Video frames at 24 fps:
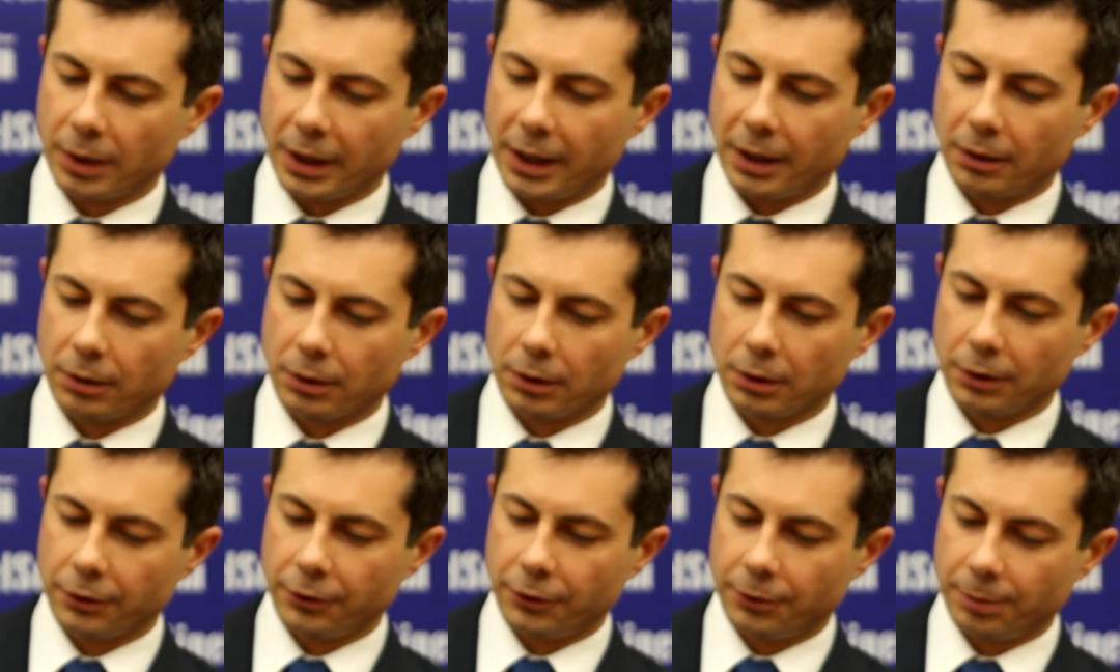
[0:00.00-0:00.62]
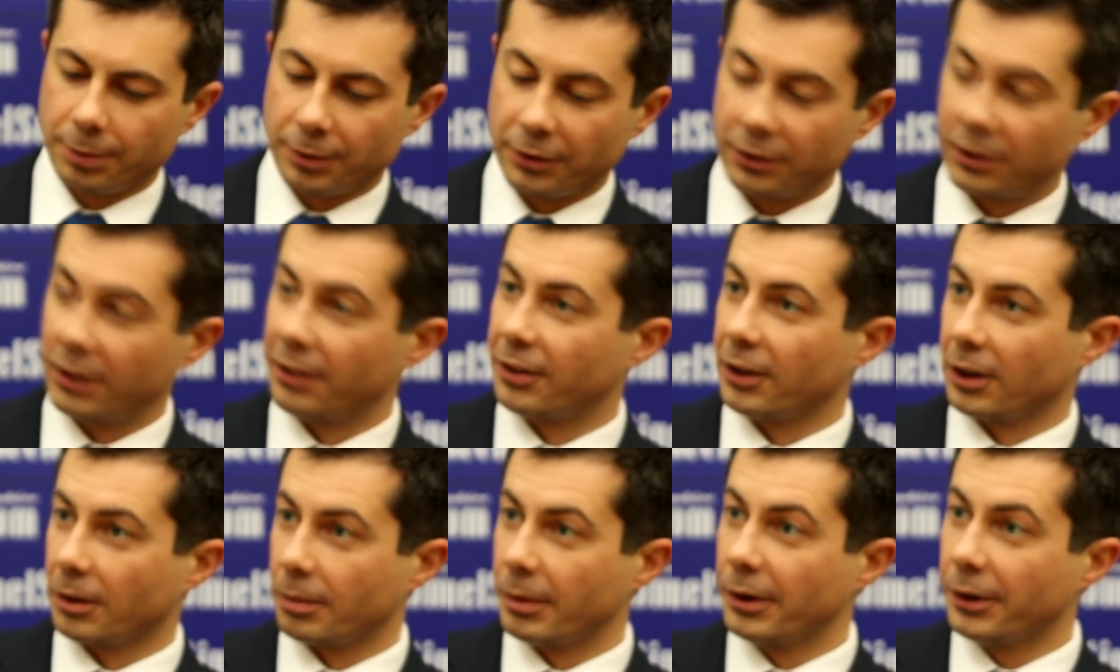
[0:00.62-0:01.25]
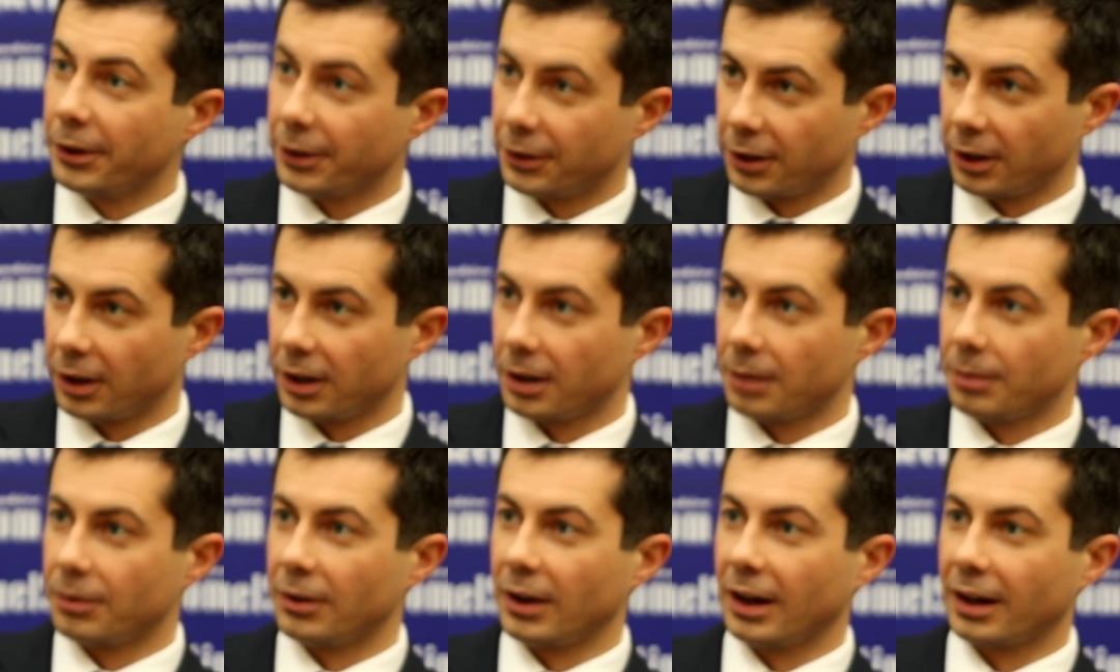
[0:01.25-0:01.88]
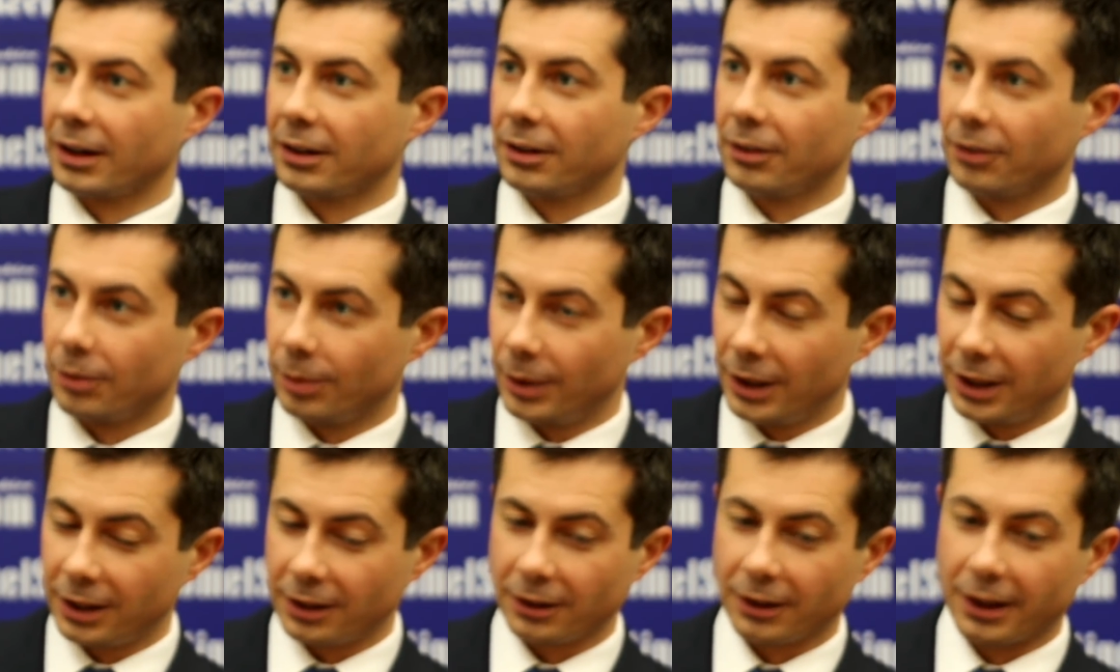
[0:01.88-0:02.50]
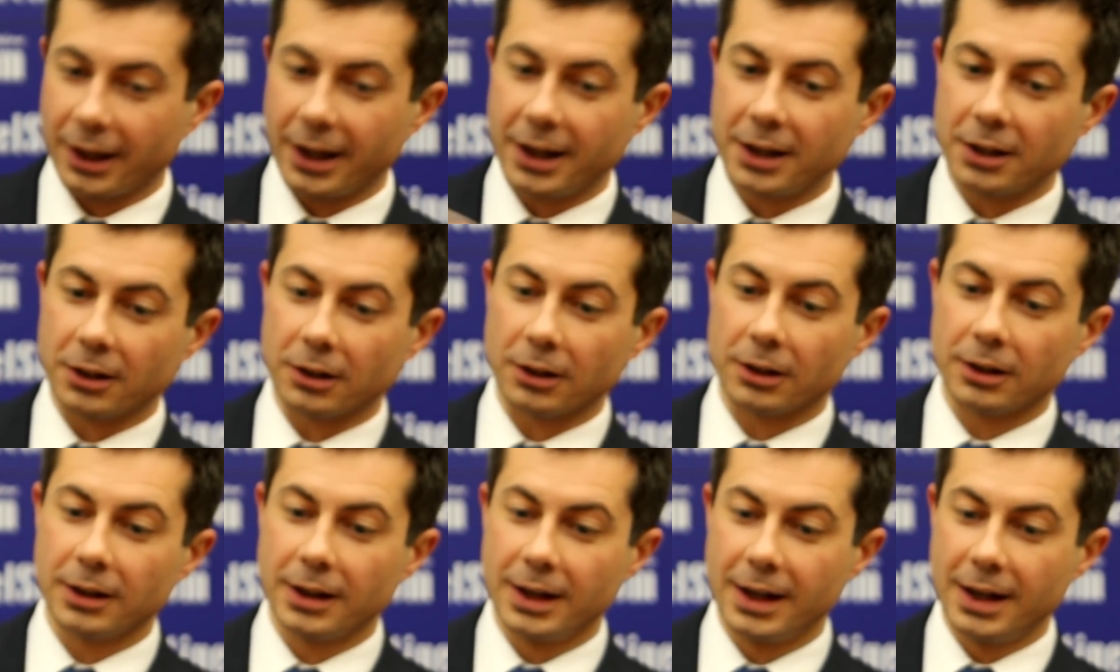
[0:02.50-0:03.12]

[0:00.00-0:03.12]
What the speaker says: our specific military objectives, we can layer